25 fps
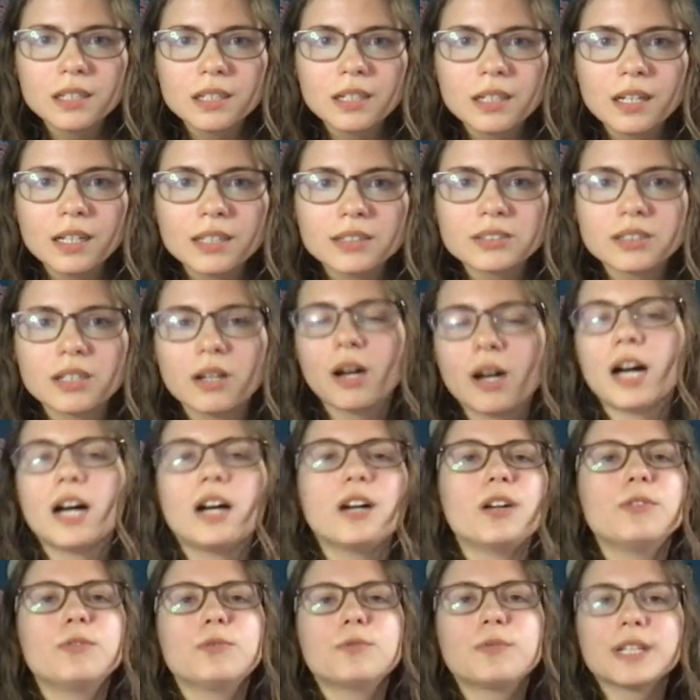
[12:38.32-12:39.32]
So
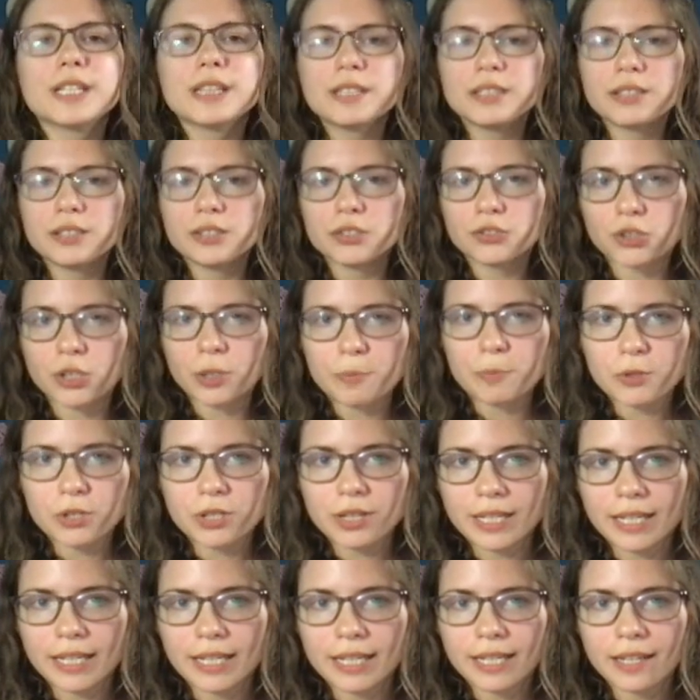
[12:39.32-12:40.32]
I'll read the description
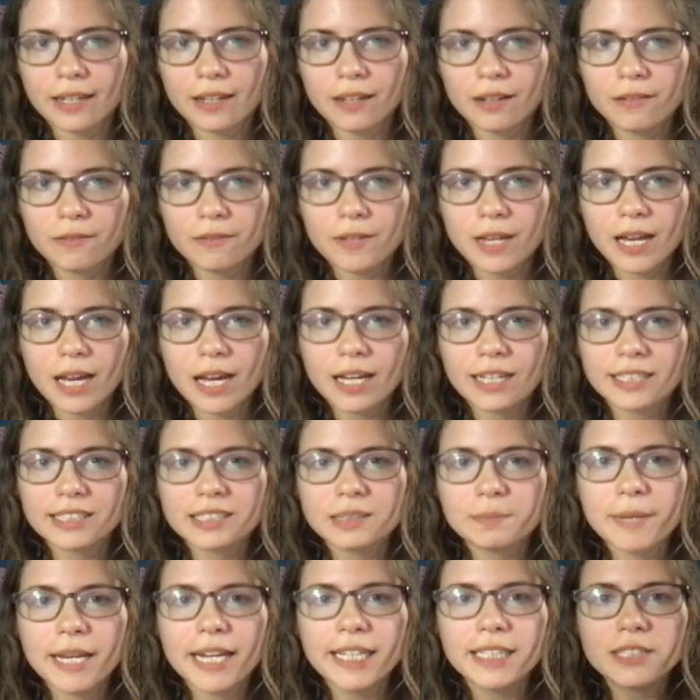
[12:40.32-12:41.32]
they give.
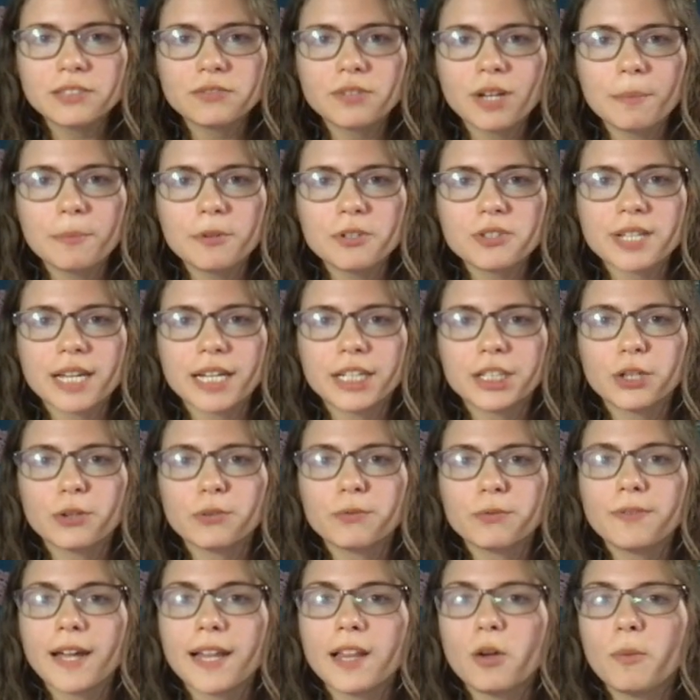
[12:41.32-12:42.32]
Spades represent your
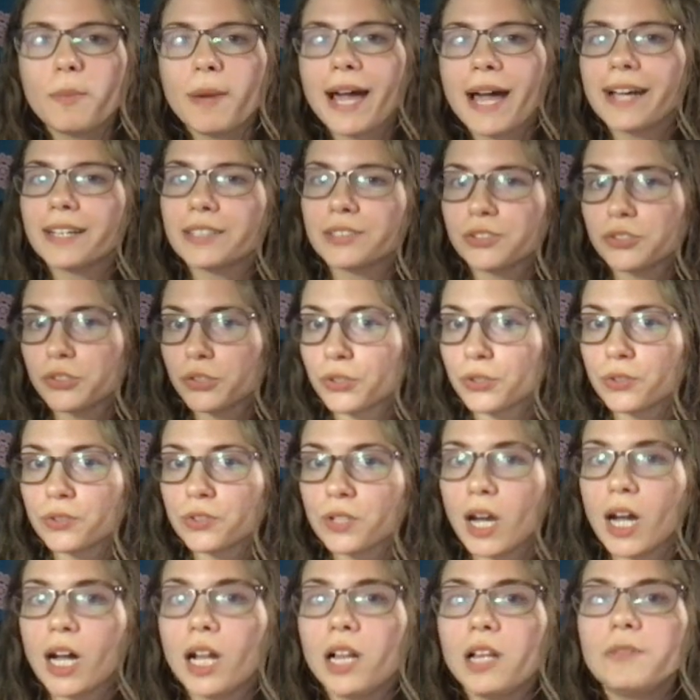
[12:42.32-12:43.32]
fellow passengers,
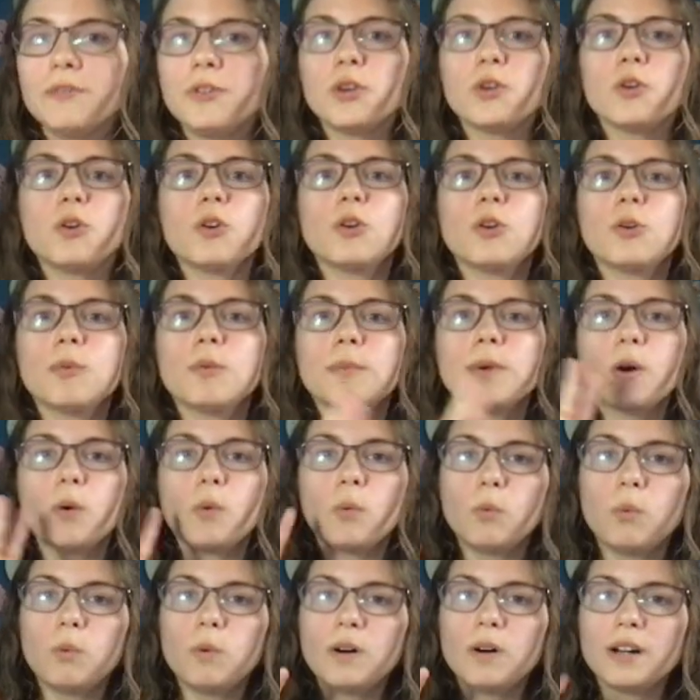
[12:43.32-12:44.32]
all of
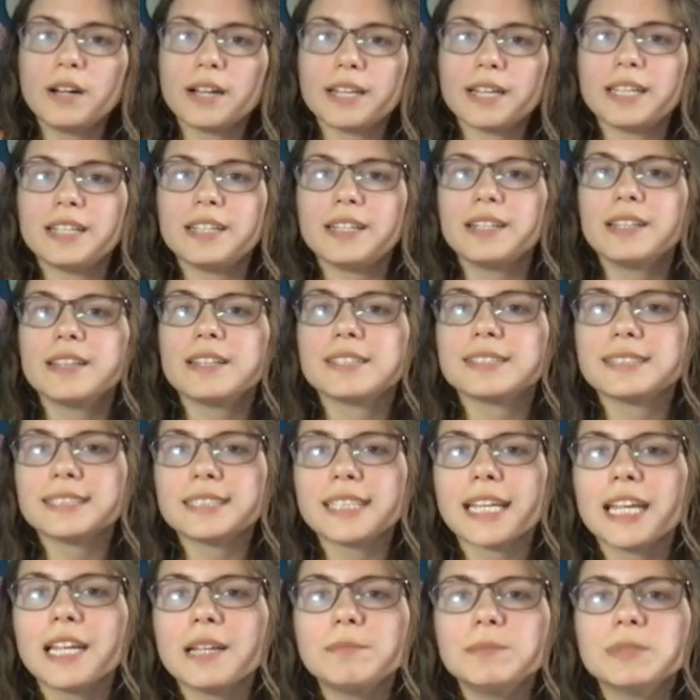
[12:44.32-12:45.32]
whom won the
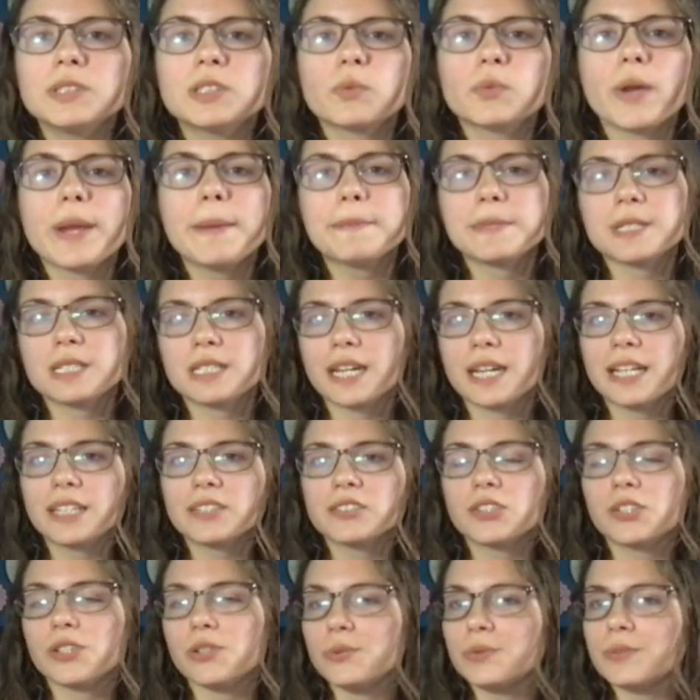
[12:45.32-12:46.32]
same
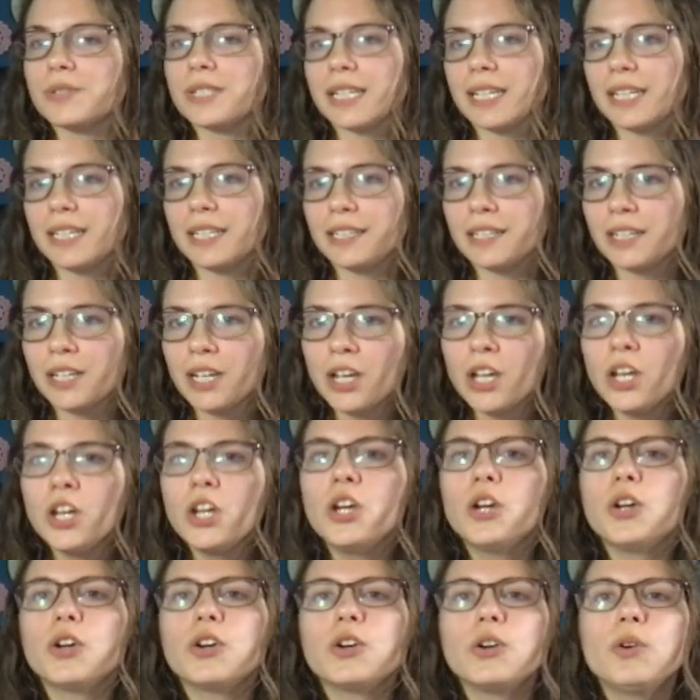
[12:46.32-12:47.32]
sweepstakes you did.
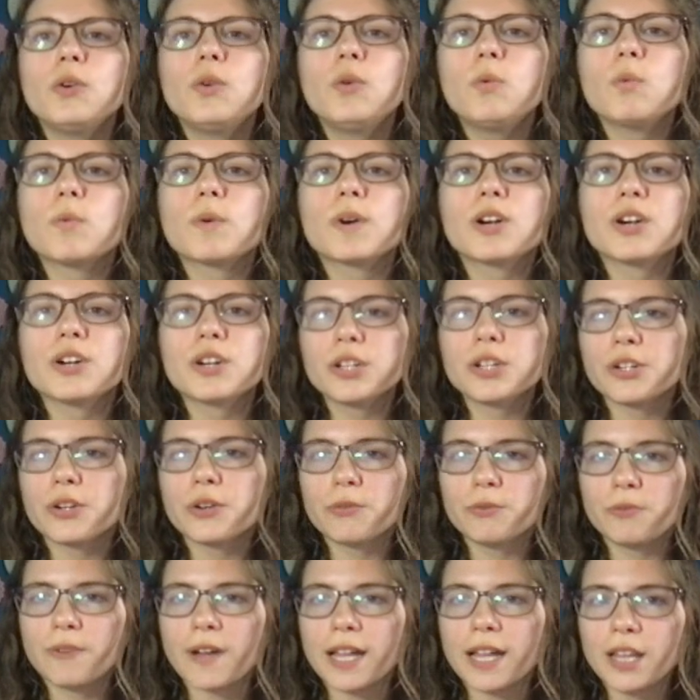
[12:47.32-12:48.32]
Who were your
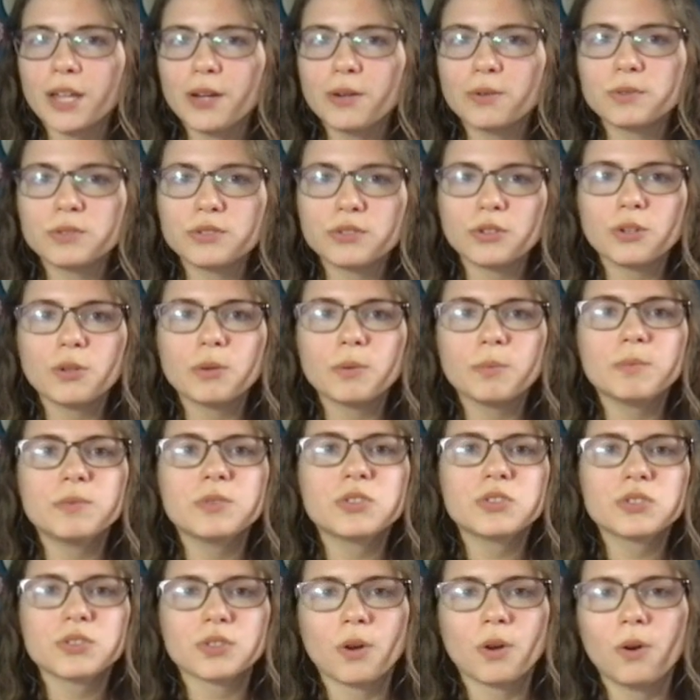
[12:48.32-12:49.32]
fellow doomed
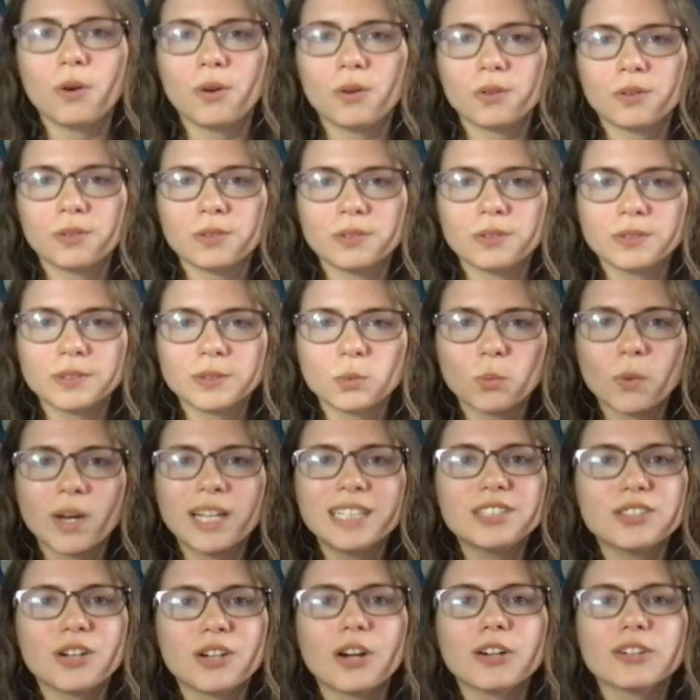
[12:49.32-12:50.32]
souls?
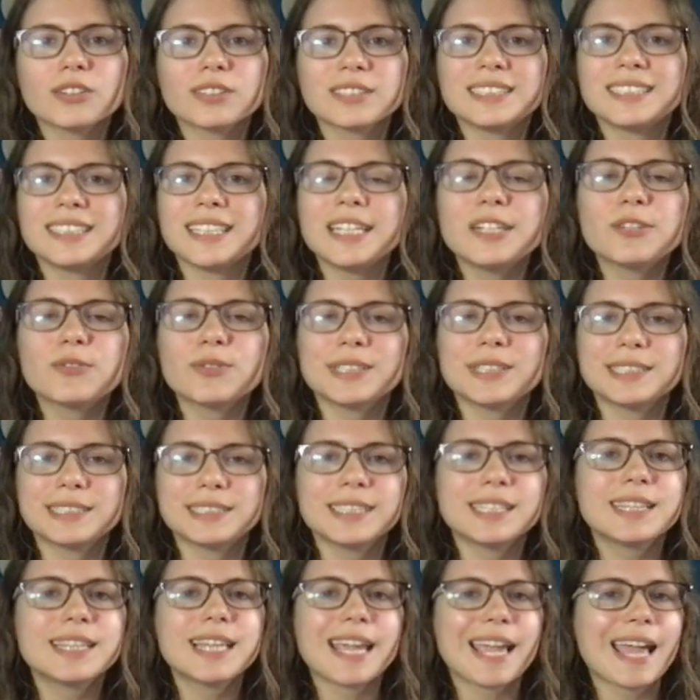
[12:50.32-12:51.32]
What dark secrets
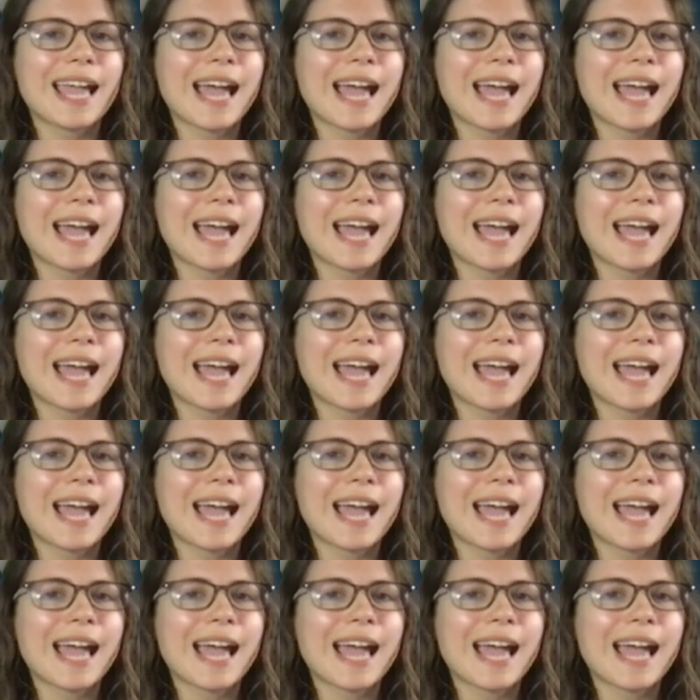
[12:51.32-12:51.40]
did they